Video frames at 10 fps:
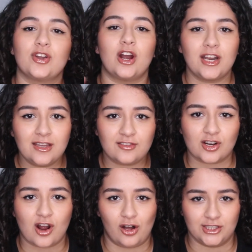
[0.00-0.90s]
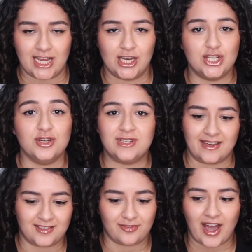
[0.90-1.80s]
Guardians are called in to
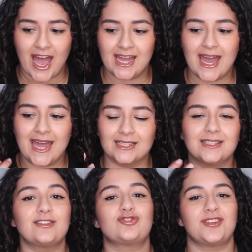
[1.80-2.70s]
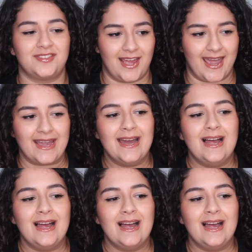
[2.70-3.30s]
testify, and let's just say